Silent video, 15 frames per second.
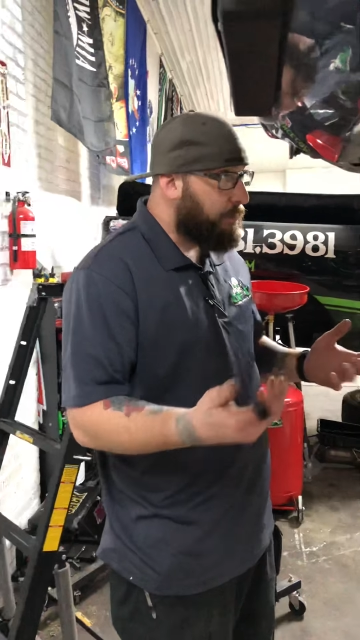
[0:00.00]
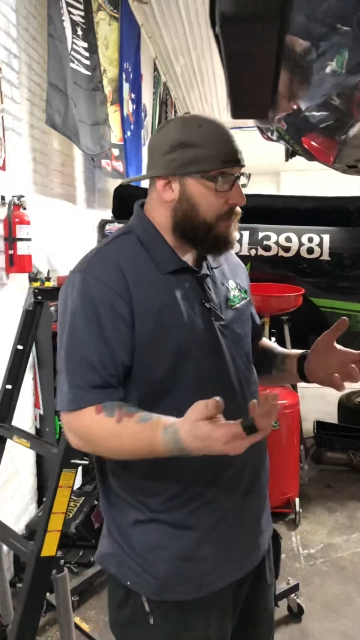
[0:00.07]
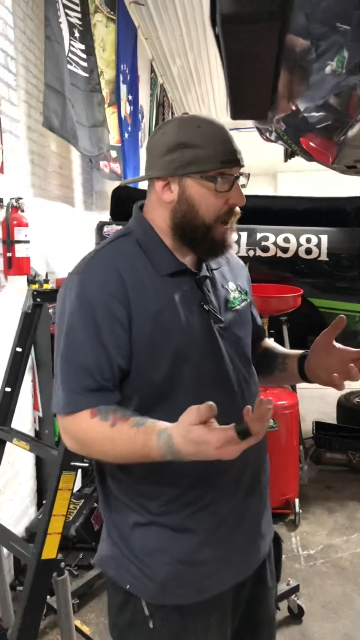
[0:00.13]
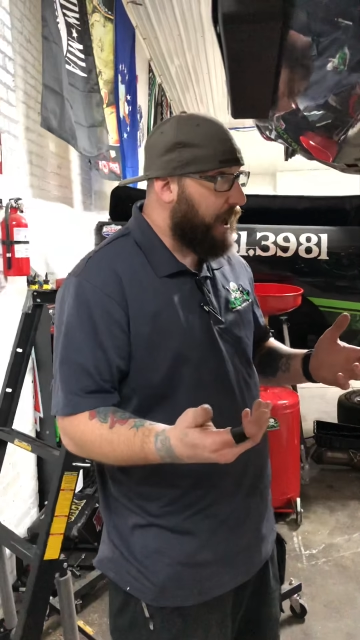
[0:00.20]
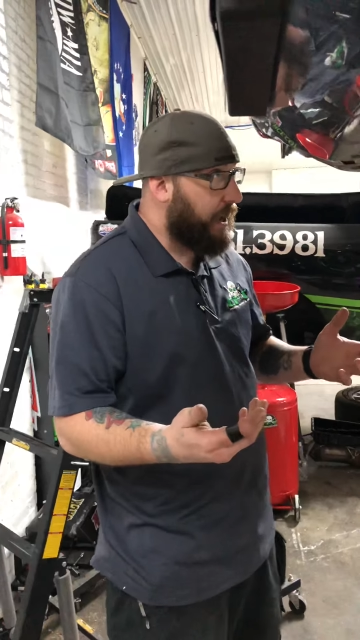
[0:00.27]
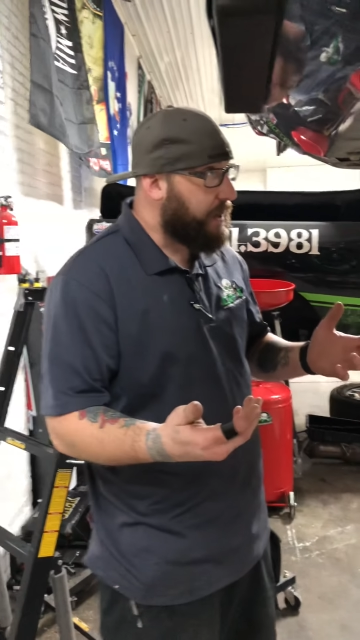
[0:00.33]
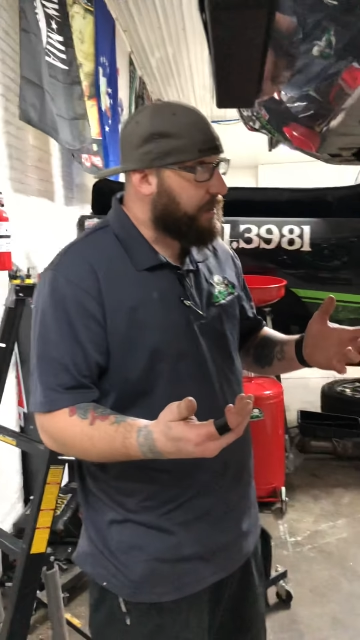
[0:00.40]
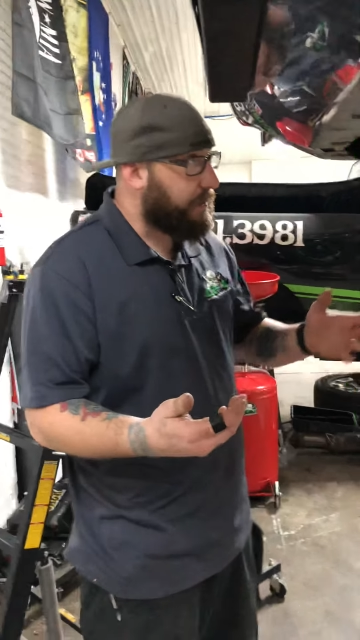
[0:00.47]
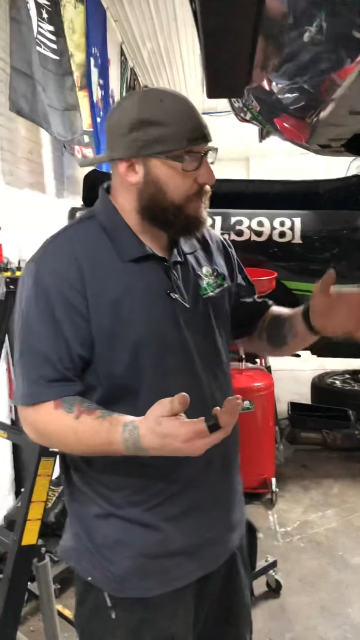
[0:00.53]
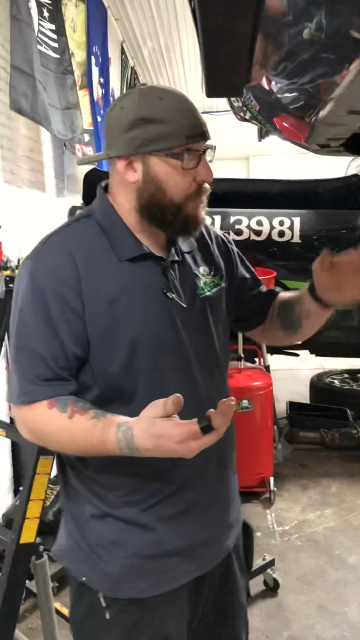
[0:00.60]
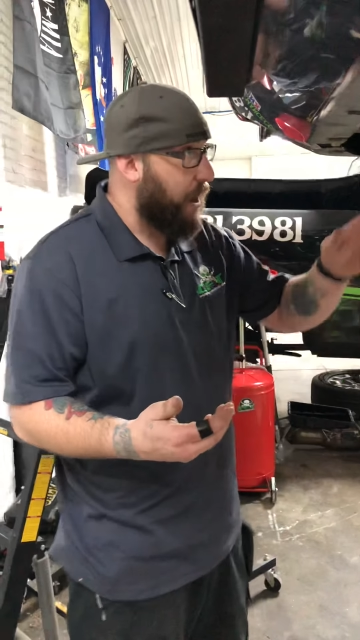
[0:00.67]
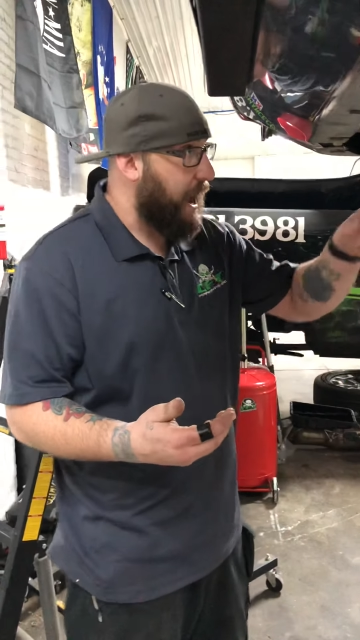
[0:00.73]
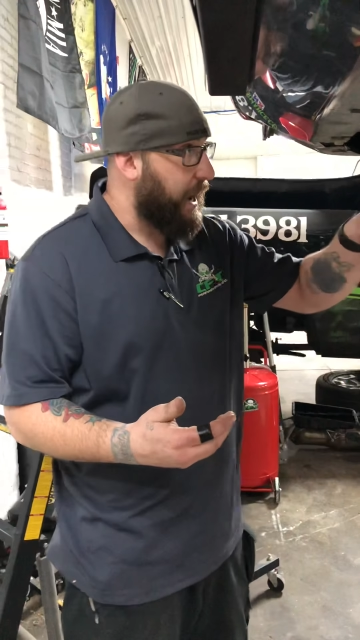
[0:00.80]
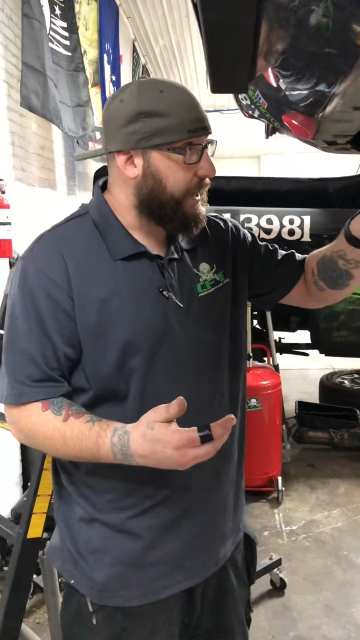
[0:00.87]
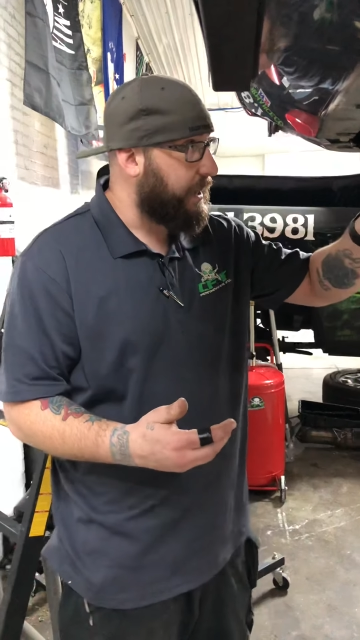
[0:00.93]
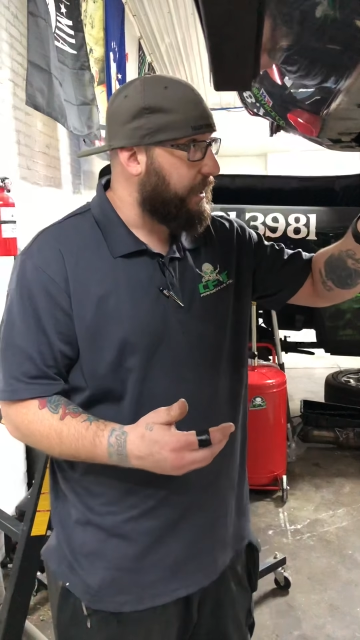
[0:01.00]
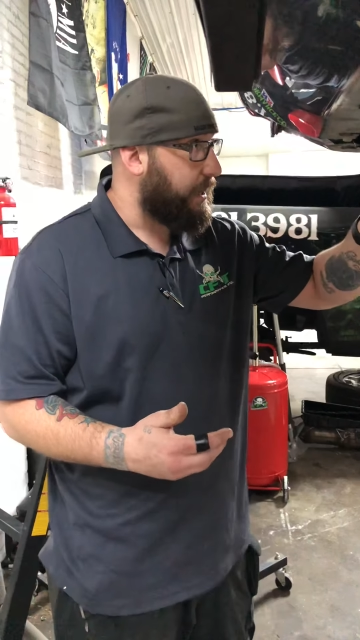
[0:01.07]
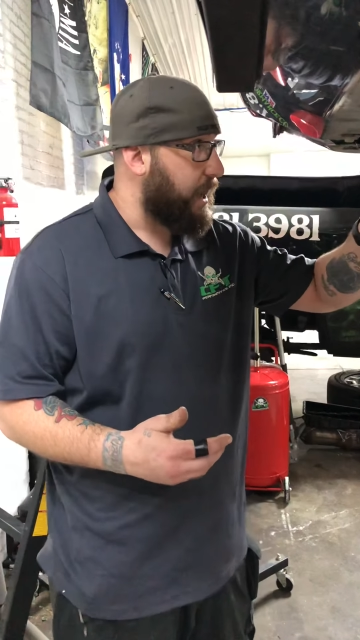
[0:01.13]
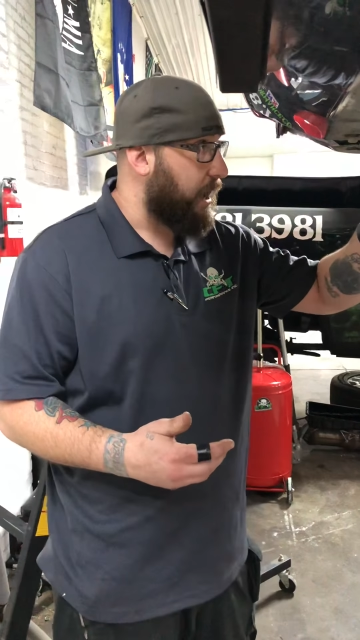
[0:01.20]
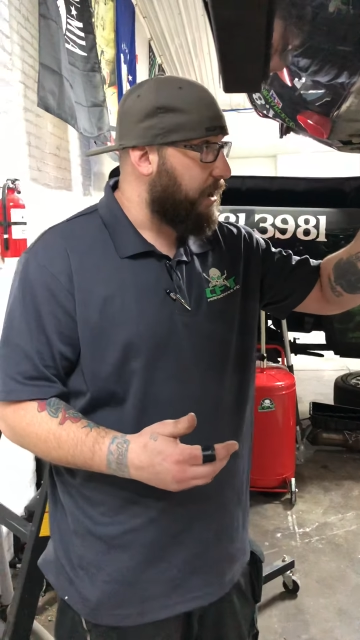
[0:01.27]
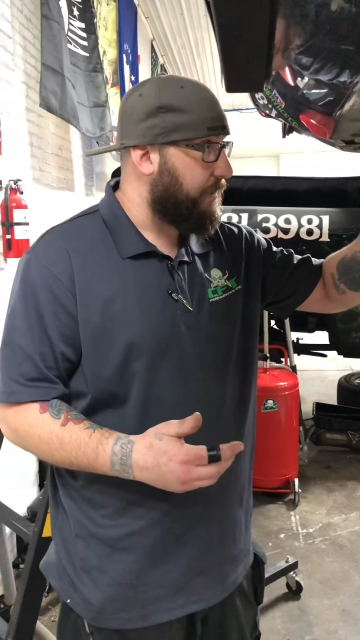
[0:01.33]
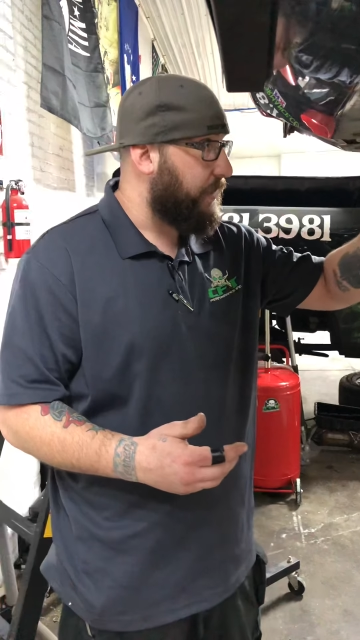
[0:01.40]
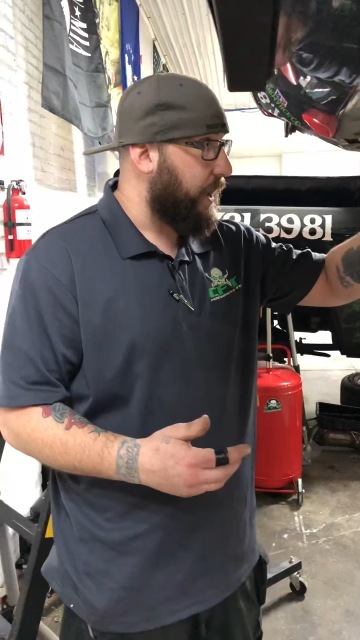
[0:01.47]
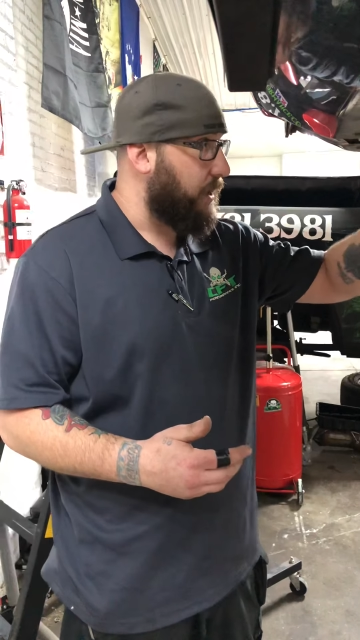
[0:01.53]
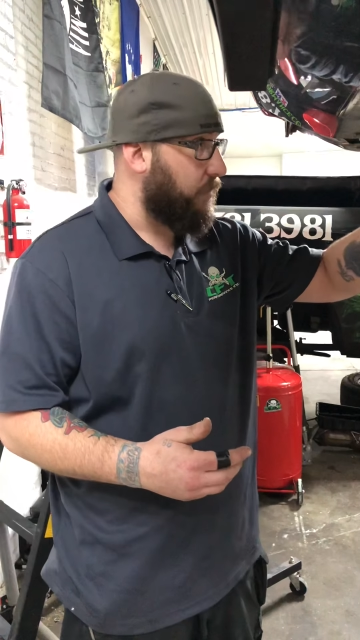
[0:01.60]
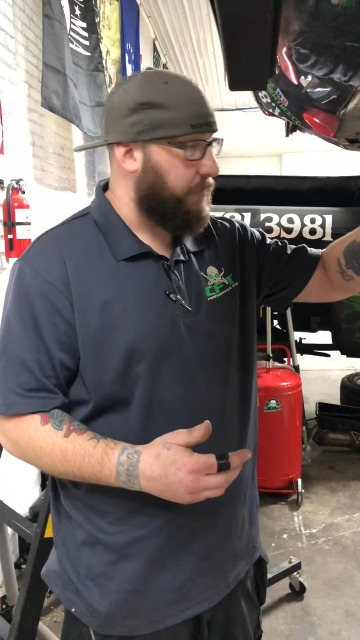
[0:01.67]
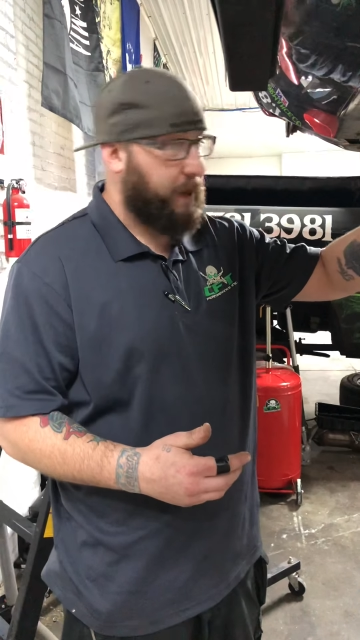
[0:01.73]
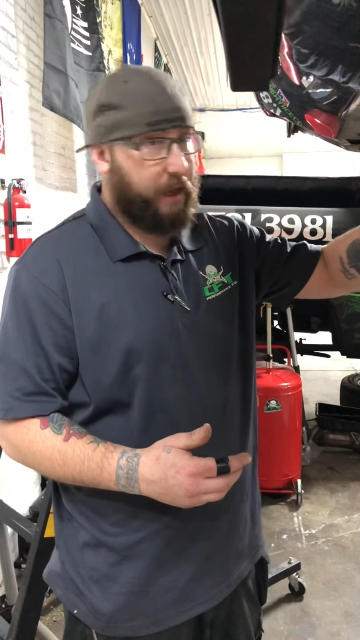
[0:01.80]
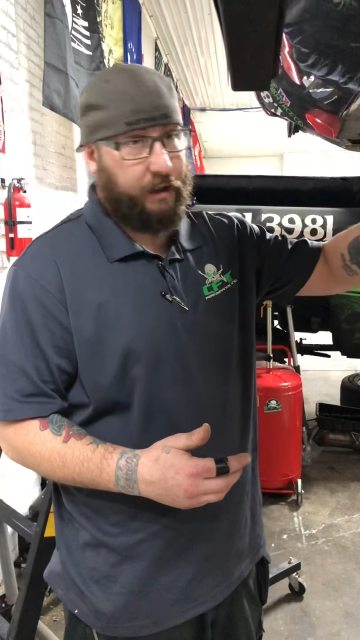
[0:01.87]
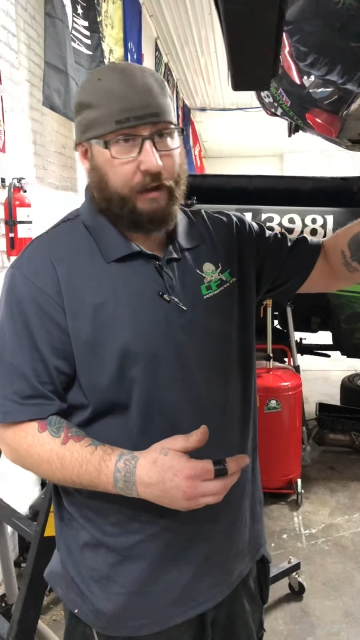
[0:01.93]
But the bracket and everything will
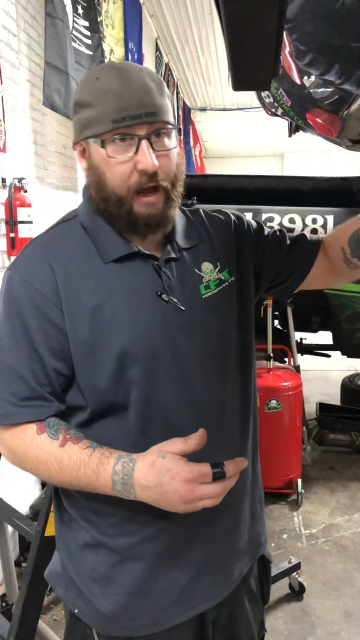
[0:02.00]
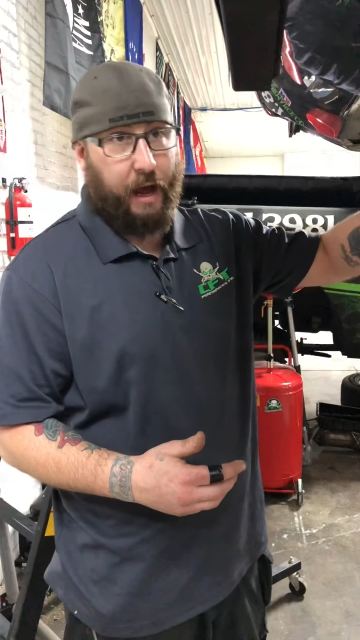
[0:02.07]
be